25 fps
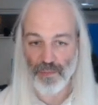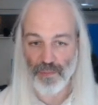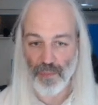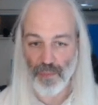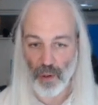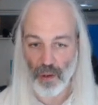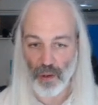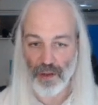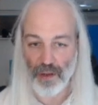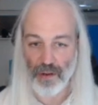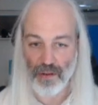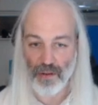
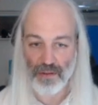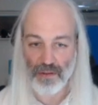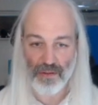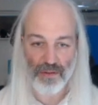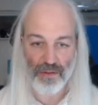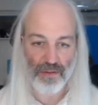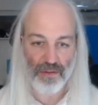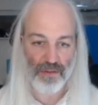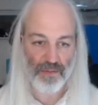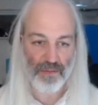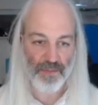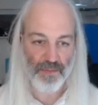
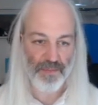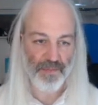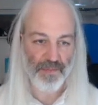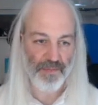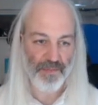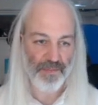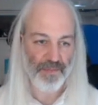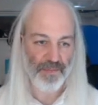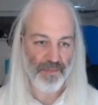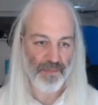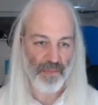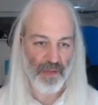polygons
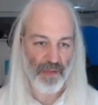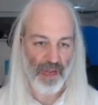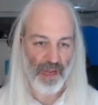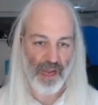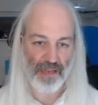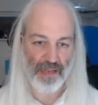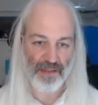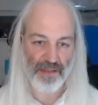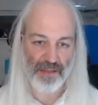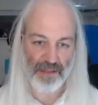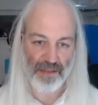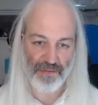
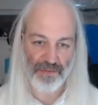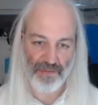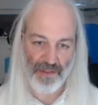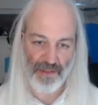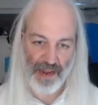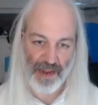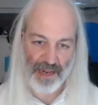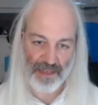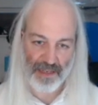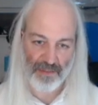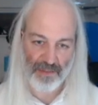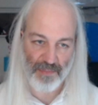as
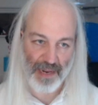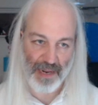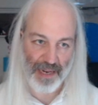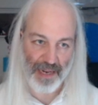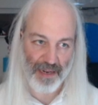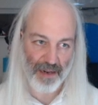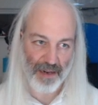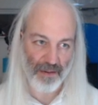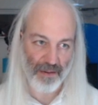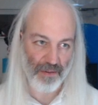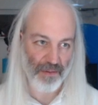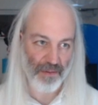defined by
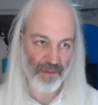our